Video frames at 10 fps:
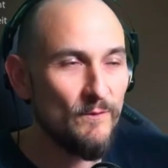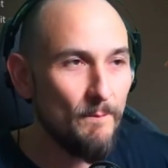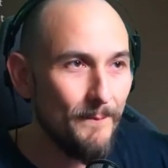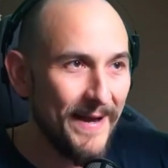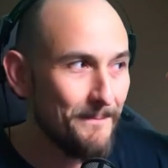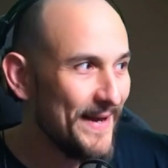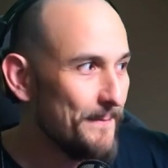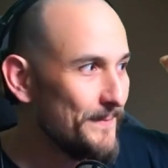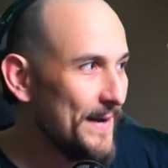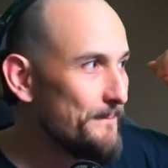So in just a
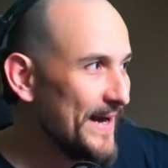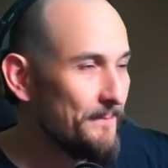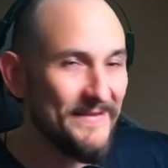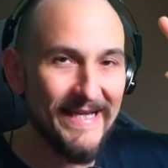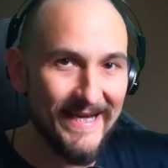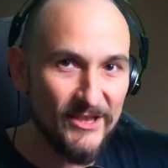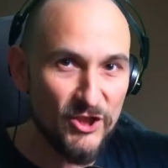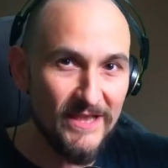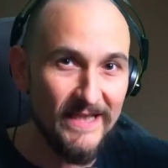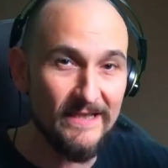few minutes, bam,
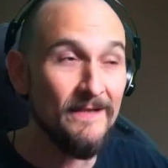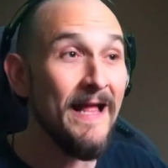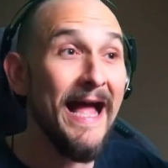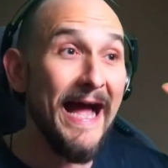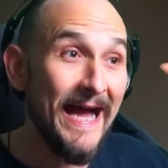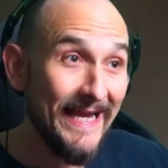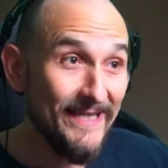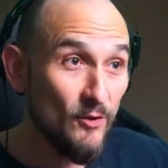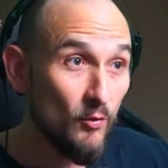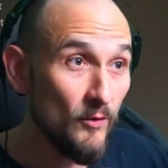bam, bam, bam, the bites.